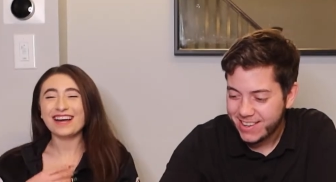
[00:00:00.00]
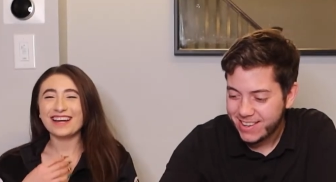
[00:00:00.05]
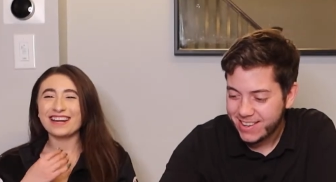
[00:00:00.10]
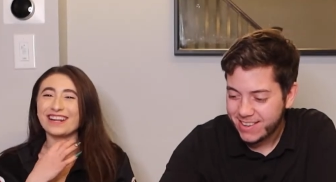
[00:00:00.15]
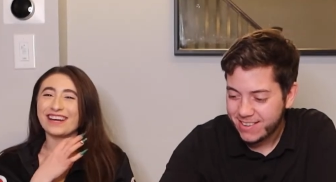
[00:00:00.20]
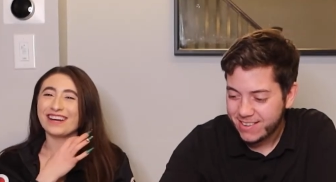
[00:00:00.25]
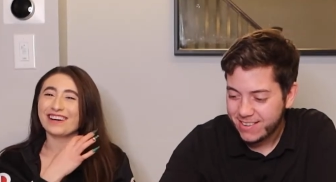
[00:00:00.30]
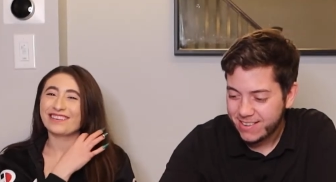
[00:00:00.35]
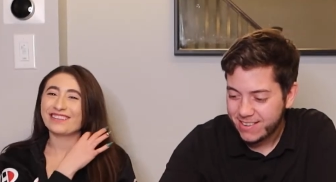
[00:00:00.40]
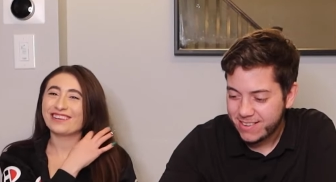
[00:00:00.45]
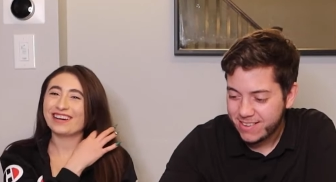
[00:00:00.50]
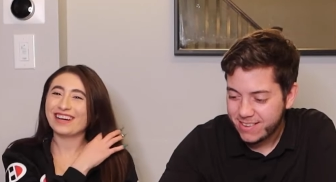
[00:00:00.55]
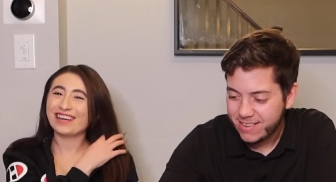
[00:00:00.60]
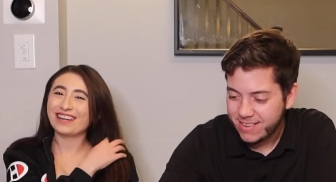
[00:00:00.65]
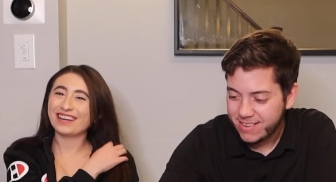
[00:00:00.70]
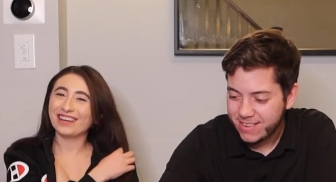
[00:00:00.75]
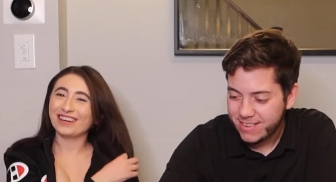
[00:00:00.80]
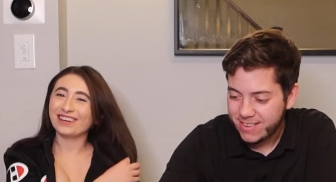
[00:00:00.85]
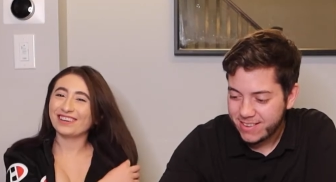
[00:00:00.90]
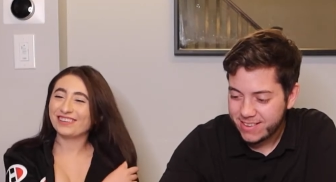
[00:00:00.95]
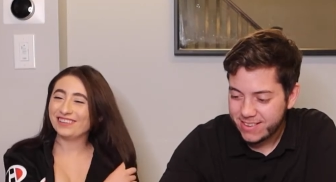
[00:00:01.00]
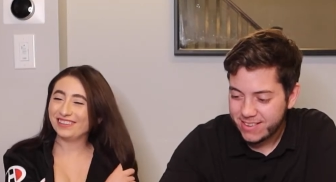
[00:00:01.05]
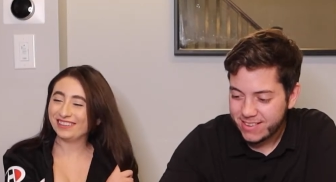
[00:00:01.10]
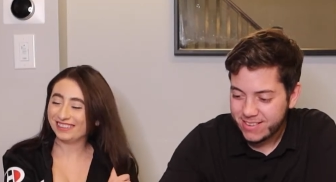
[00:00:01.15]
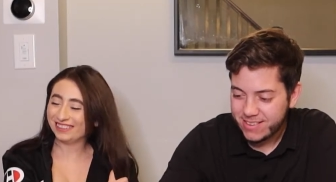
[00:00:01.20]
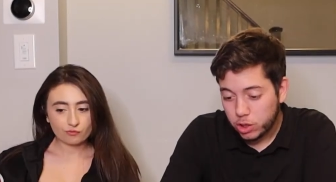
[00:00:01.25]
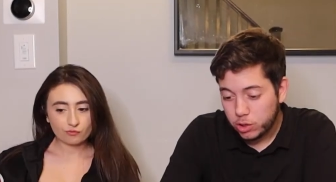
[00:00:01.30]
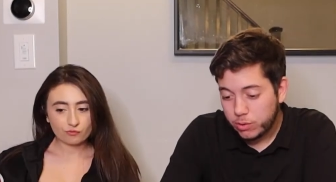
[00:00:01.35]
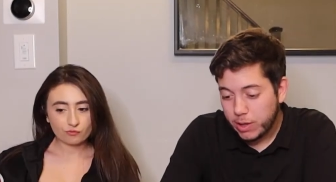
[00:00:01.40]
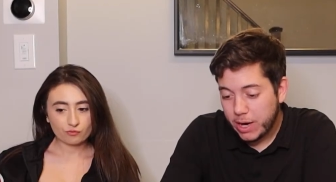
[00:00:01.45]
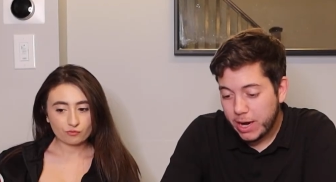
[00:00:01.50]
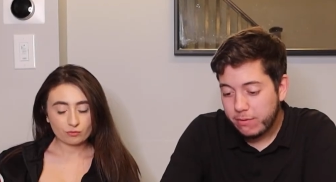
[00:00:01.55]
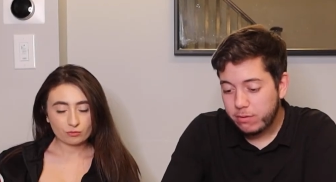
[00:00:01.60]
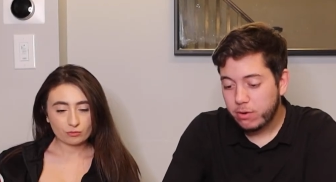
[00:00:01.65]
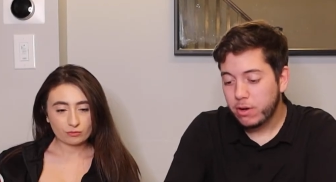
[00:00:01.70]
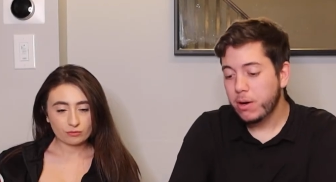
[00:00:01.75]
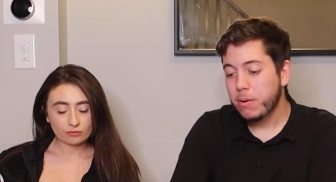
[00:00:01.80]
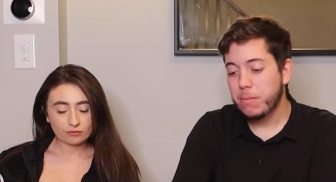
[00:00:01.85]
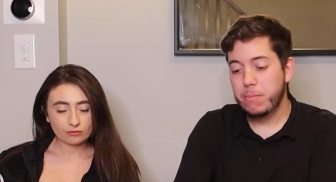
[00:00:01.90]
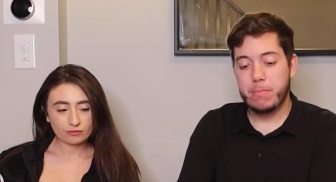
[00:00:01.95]
Speaker 1: I know, I know.
Speaker 2: Are you
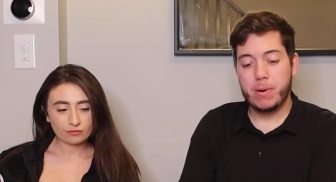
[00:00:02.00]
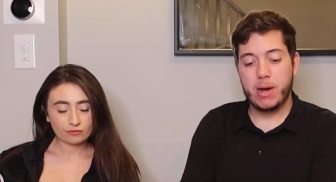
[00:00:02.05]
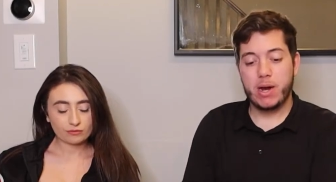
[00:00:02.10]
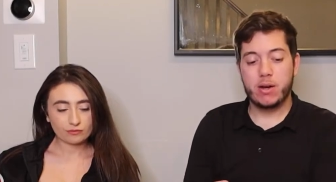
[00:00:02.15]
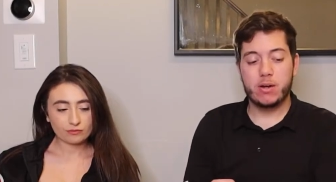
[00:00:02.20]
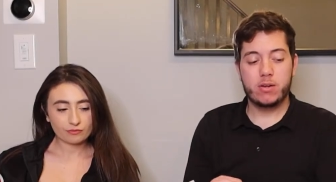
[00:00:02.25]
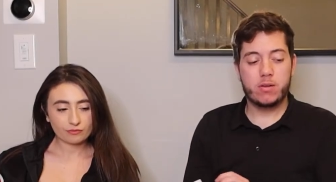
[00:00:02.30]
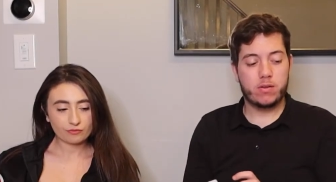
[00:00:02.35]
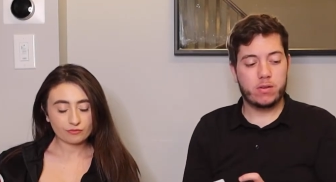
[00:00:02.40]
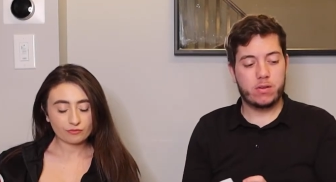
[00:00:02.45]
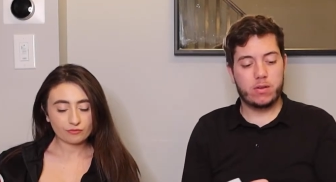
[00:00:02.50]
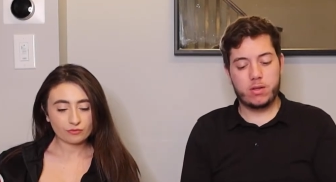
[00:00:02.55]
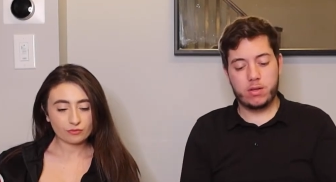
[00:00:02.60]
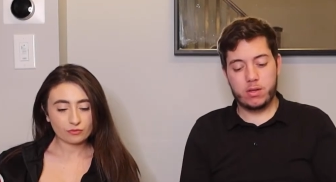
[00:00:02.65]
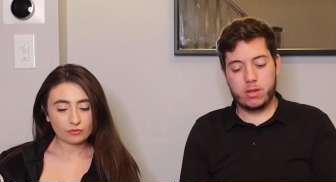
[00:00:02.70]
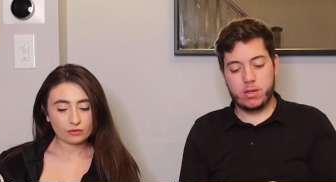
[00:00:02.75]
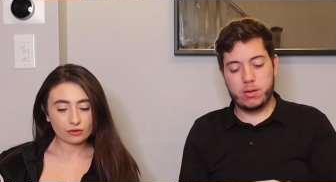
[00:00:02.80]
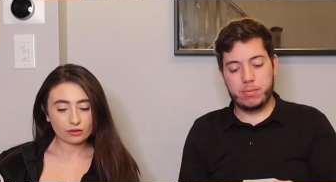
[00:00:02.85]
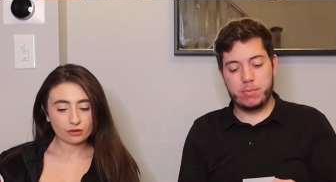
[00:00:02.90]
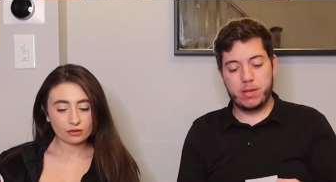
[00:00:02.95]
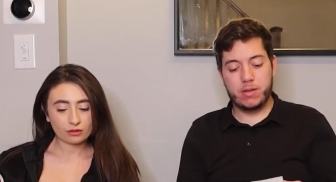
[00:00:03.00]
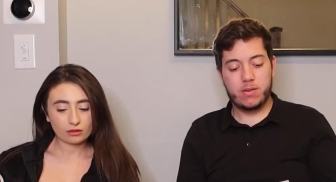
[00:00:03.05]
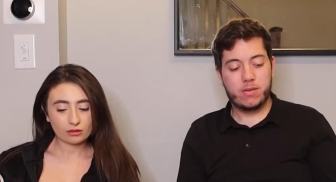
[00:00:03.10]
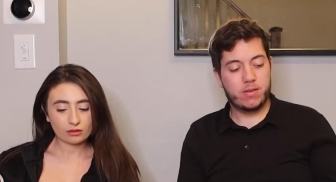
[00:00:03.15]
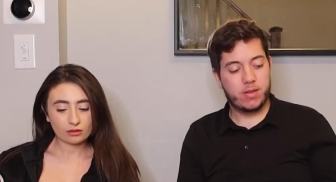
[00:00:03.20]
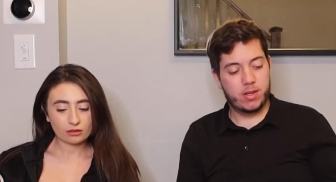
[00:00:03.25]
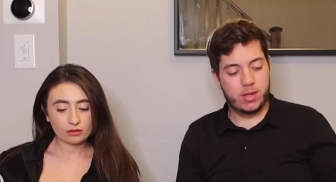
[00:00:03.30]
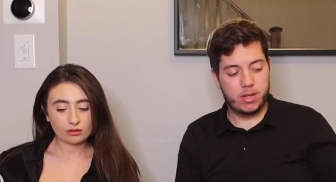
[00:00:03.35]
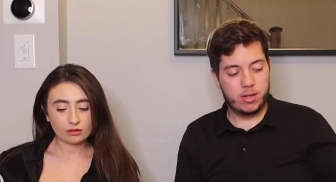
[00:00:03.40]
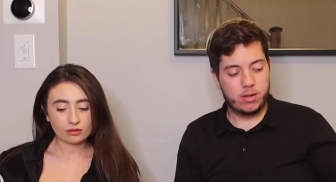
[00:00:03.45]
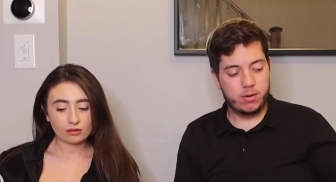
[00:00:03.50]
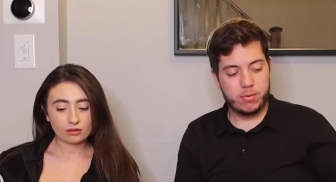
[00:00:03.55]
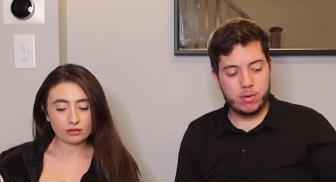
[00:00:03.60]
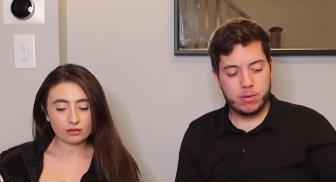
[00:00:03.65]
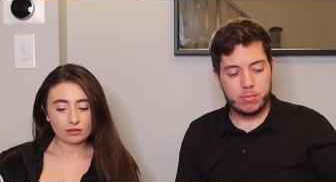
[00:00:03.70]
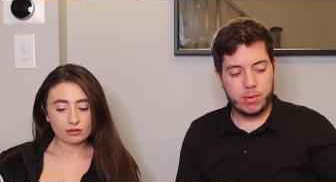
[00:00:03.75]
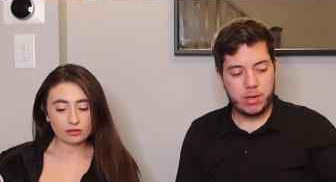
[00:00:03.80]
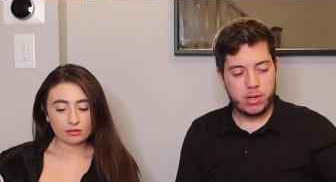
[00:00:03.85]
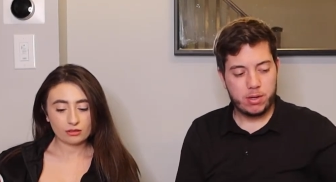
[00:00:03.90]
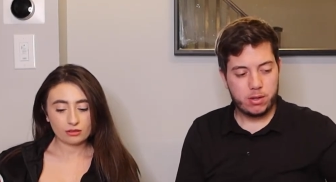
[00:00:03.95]
ever embarrassed to be seen
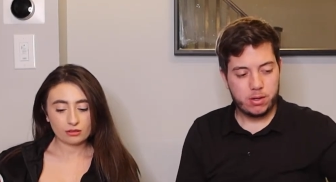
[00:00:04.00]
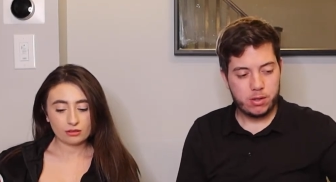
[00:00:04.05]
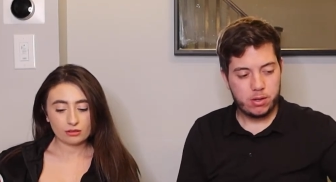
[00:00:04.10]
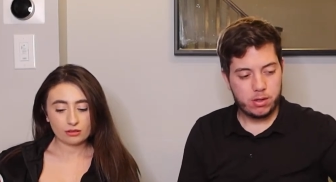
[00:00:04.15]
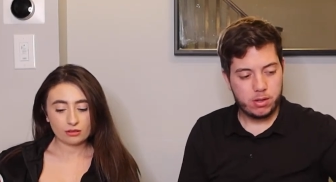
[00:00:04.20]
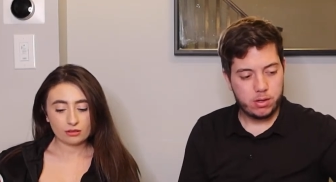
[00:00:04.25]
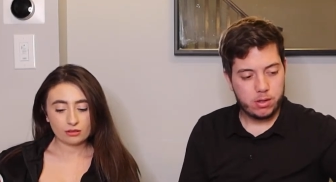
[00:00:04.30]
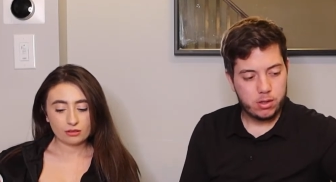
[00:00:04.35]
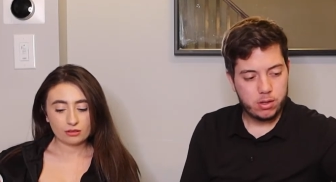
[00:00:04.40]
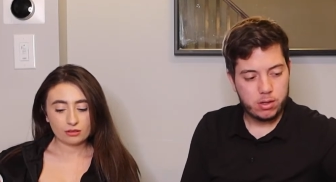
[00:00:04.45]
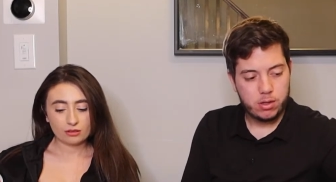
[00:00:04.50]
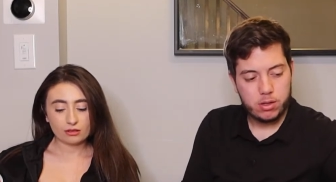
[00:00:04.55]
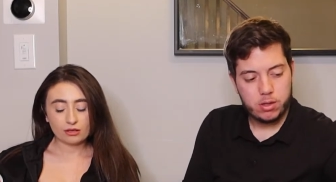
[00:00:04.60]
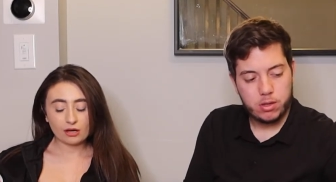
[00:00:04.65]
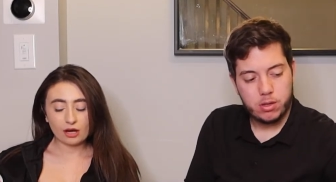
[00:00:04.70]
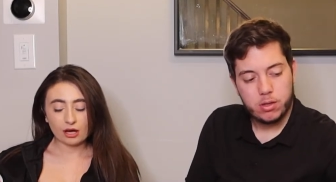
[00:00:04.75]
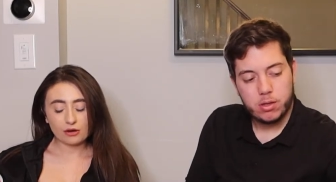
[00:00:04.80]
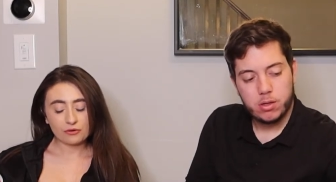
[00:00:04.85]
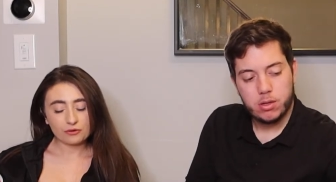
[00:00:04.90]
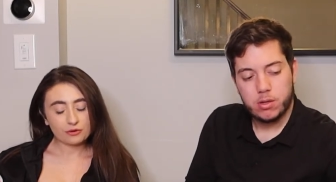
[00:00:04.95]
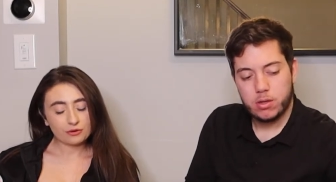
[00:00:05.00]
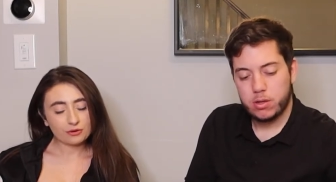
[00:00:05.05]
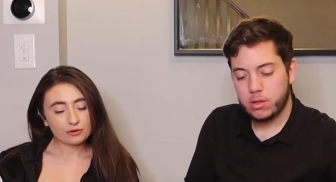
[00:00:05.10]
with me?
Speaker 1: No.